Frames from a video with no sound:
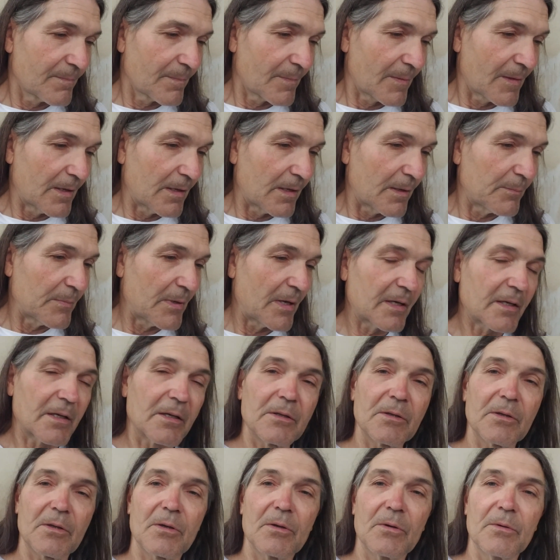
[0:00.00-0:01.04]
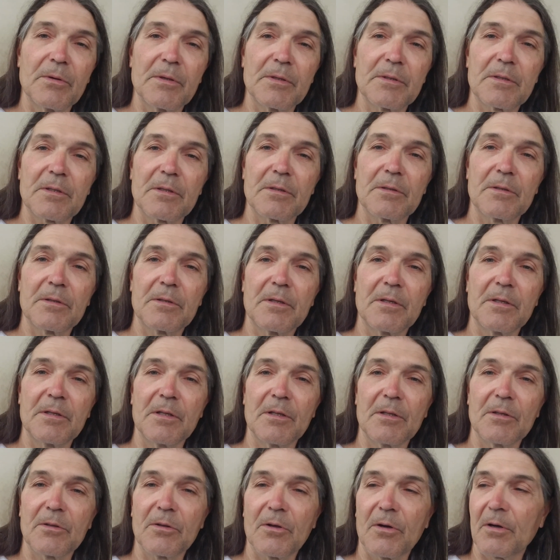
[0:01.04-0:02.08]
And I'm not going to go into
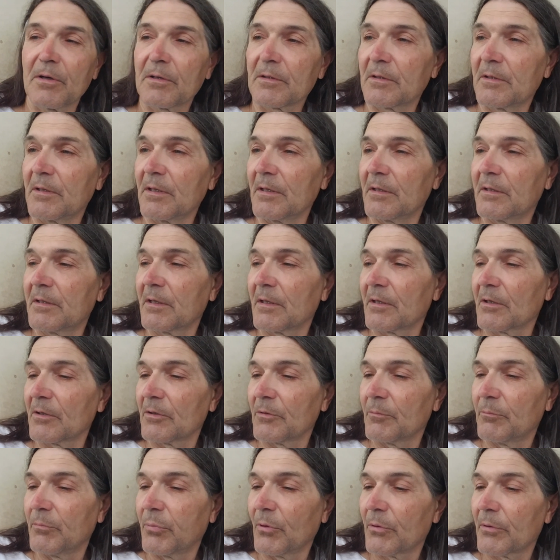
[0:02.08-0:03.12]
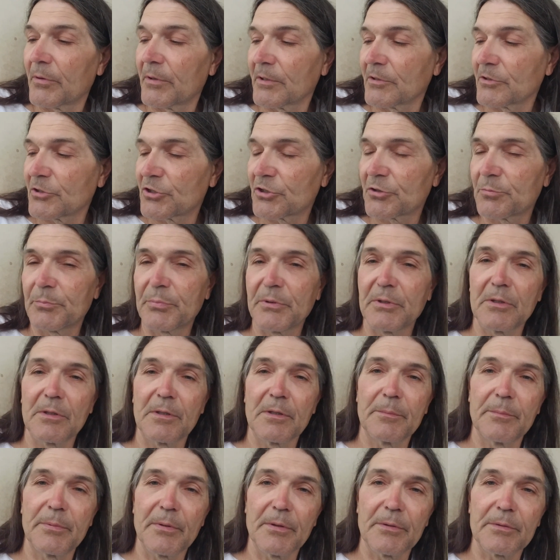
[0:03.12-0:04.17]
any long, detailed, boring spiel
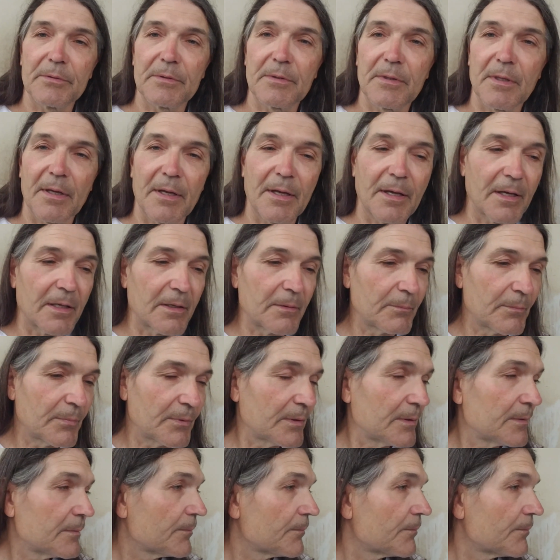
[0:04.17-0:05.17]
about that, but